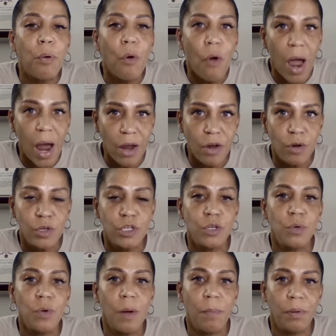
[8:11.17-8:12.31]
prior
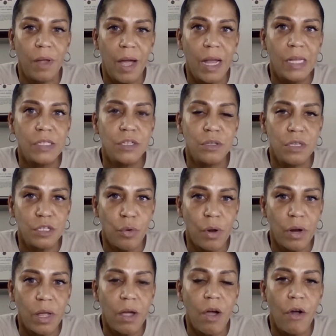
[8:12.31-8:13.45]
to applying to these
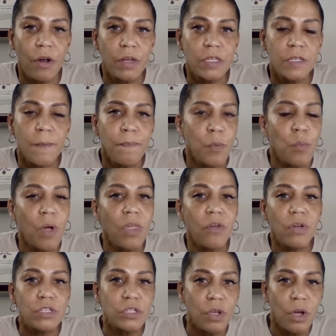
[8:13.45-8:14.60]
credit cards, whether
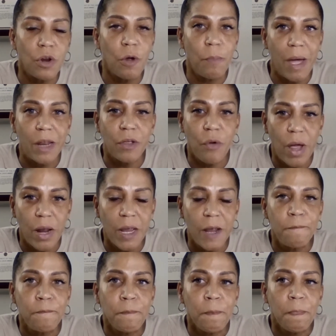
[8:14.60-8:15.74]
it's good or bad
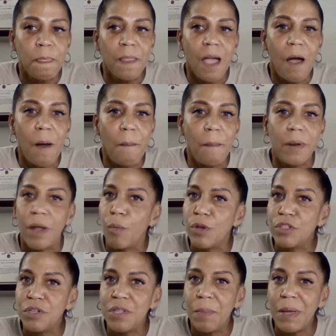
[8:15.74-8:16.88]
credit. And I
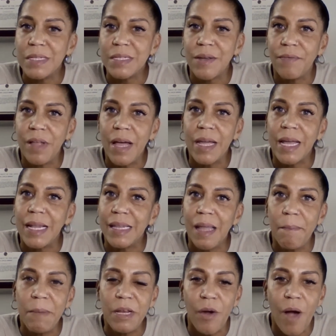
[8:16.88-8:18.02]
wish you the best of luck, and
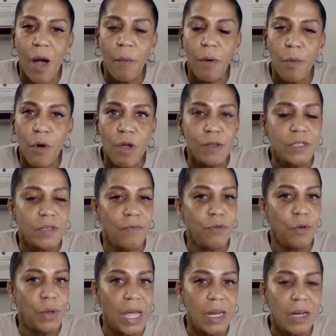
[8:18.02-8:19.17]
let me know how it works. If
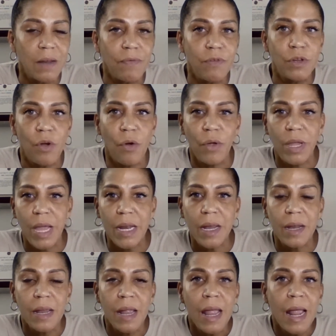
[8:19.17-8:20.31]
you get it, if you don't get
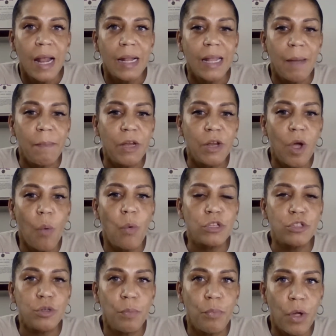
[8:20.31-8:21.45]
it, let me know
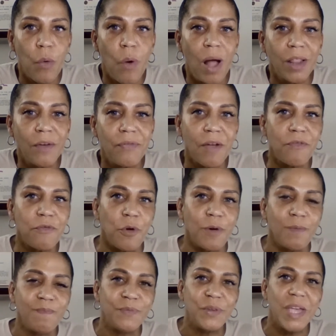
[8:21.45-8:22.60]
what you pre-qualify
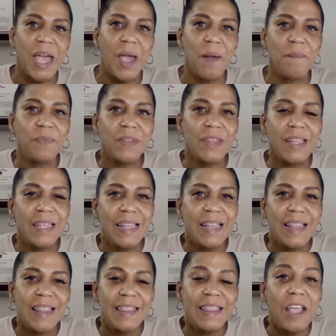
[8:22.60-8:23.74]
for. Okay.
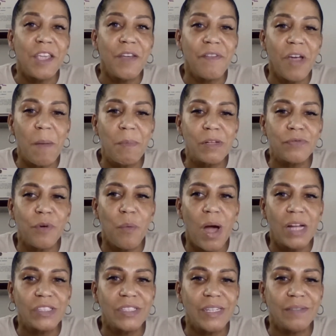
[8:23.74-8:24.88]
Thank you very much for
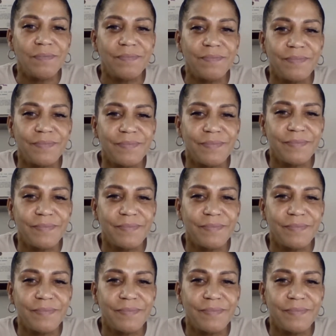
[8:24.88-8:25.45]
watching.